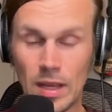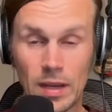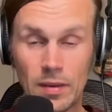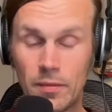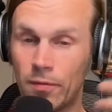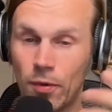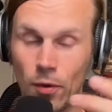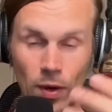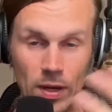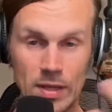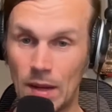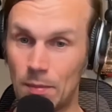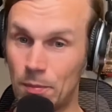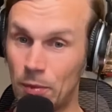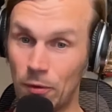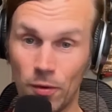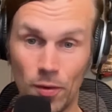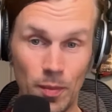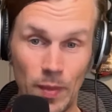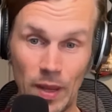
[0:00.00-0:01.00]
like, for
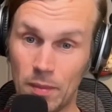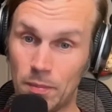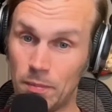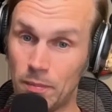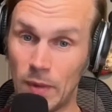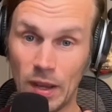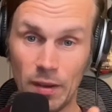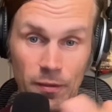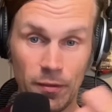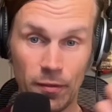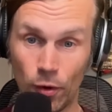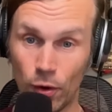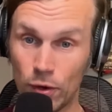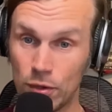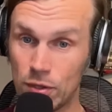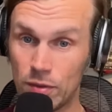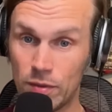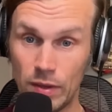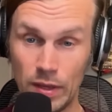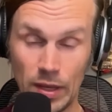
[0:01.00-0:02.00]
example, for me, my
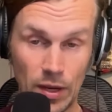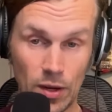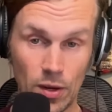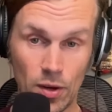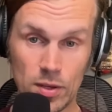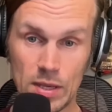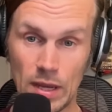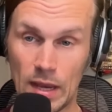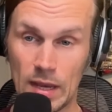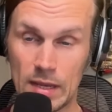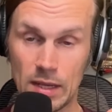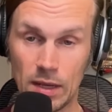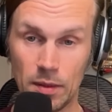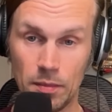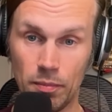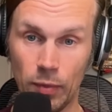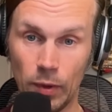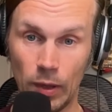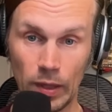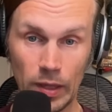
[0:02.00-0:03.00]
first years as a
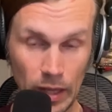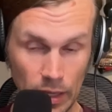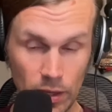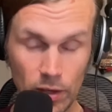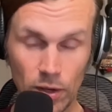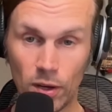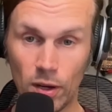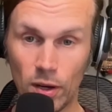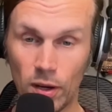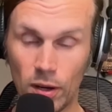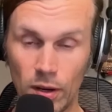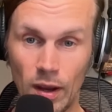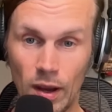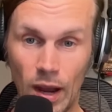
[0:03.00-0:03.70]
leader,